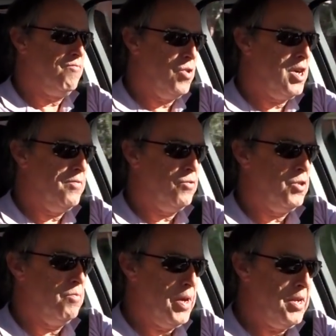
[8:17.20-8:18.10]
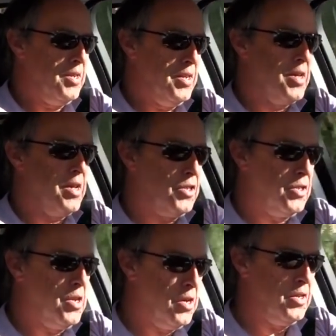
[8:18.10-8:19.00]
rival to Bentley. It
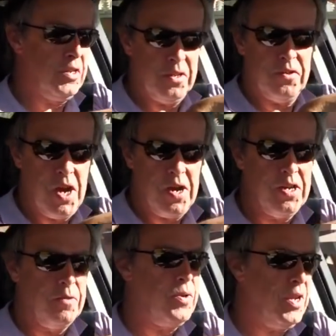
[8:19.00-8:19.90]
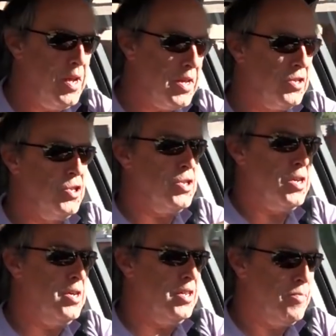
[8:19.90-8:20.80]
started at a higher place. You
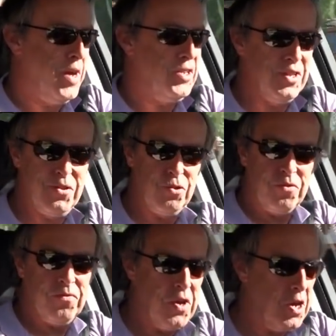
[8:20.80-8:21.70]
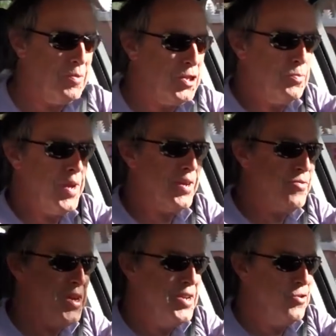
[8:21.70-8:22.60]
can't imagine a sort of farmer spec
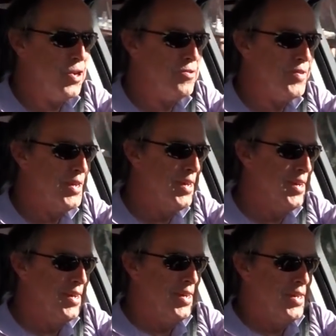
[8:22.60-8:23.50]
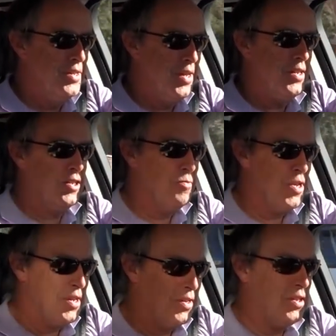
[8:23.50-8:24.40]
Range Rover and that to
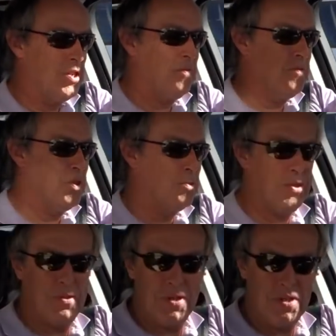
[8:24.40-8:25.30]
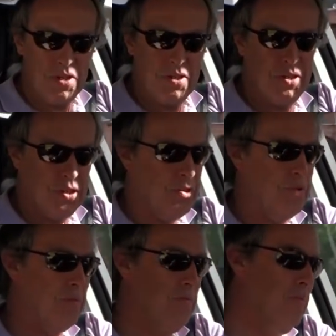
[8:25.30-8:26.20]
me is the difference between these two,
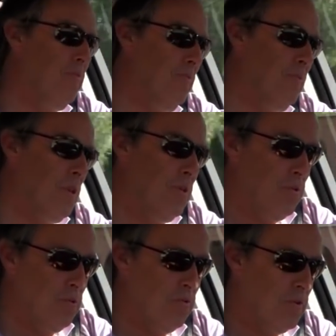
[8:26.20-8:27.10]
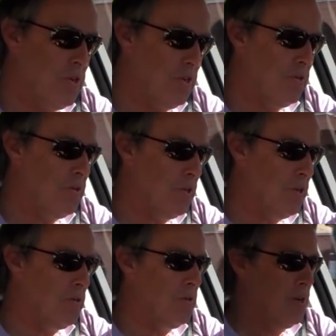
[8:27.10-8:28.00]
the so-called
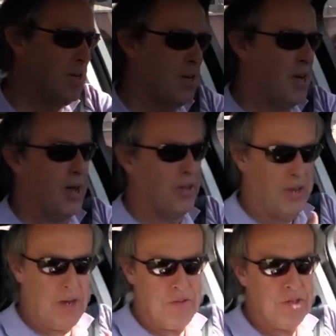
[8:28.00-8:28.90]
322 and now